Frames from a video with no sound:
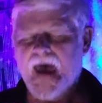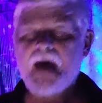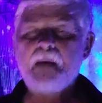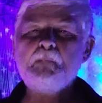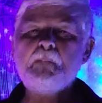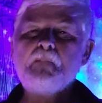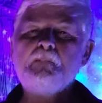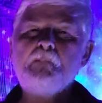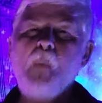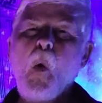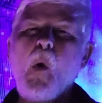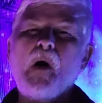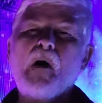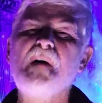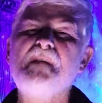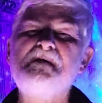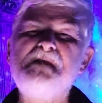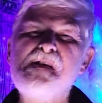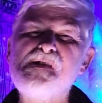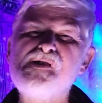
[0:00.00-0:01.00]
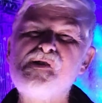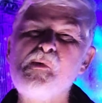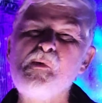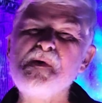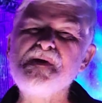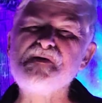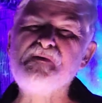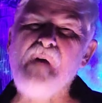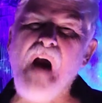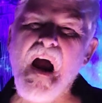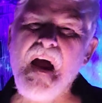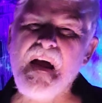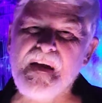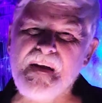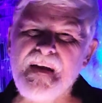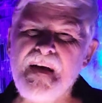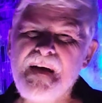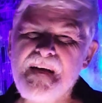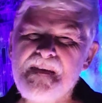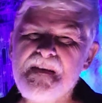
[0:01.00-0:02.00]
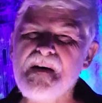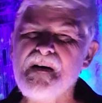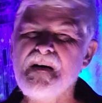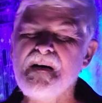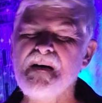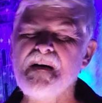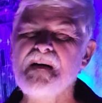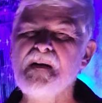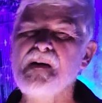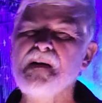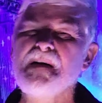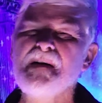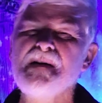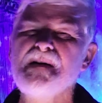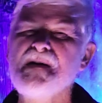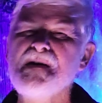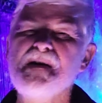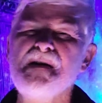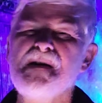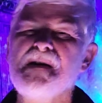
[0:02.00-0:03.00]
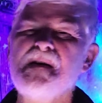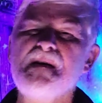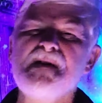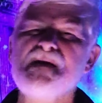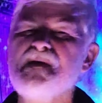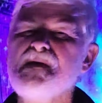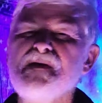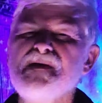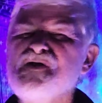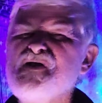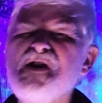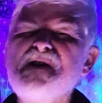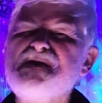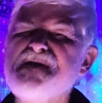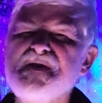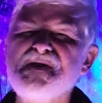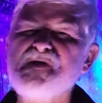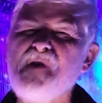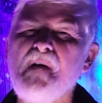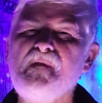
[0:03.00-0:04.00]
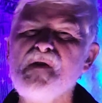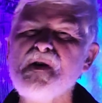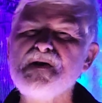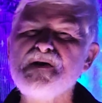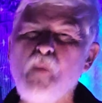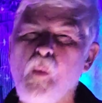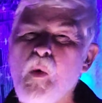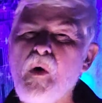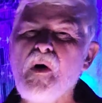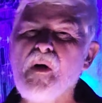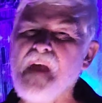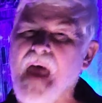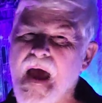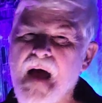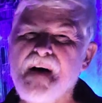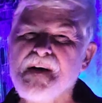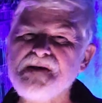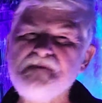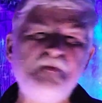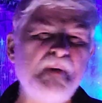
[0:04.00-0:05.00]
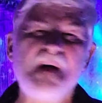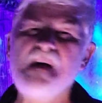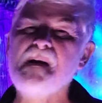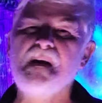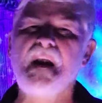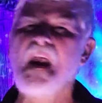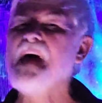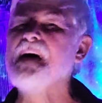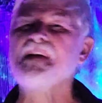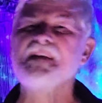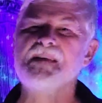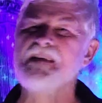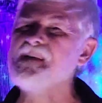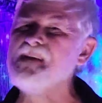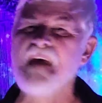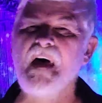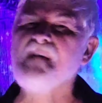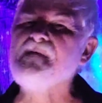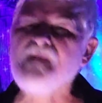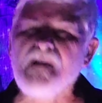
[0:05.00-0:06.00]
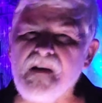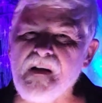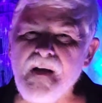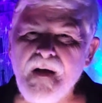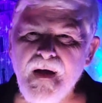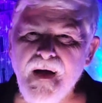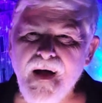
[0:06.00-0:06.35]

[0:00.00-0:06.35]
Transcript: and Morgan Fisher was right. The uh, Jesus of this world has been like the devil